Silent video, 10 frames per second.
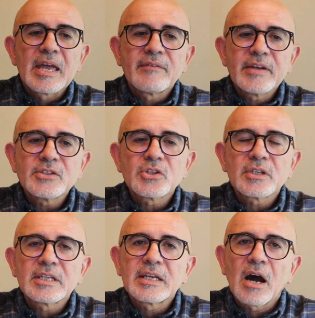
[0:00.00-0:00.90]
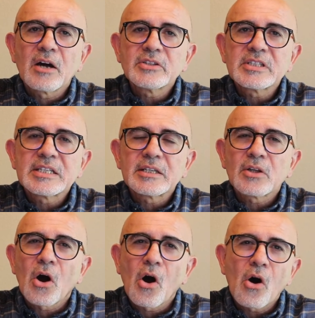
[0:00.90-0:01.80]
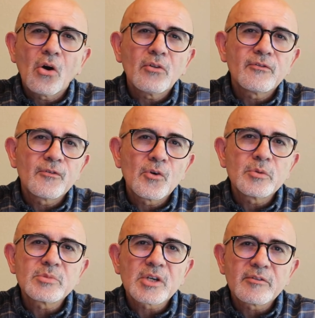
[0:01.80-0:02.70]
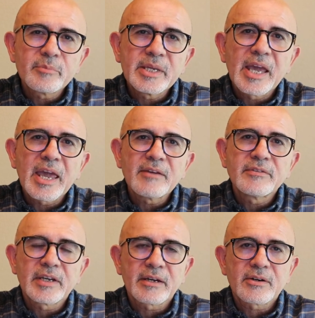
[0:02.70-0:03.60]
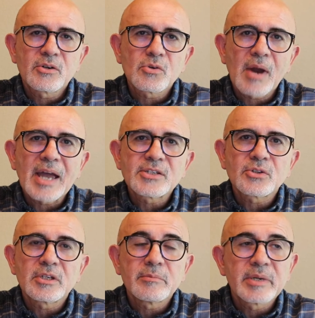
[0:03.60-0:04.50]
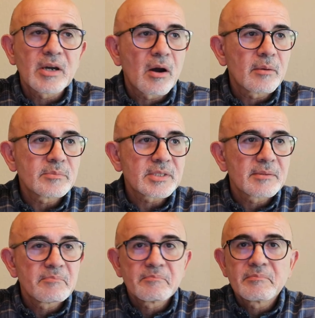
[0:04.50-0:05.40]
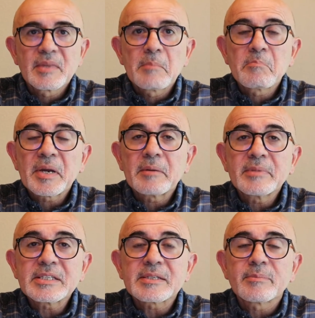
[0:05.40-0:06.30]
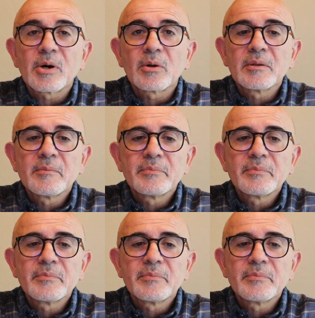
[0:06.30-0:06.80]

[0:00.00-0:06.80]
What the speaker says: Eventually, until all forms of behavior gradually becomes permissible.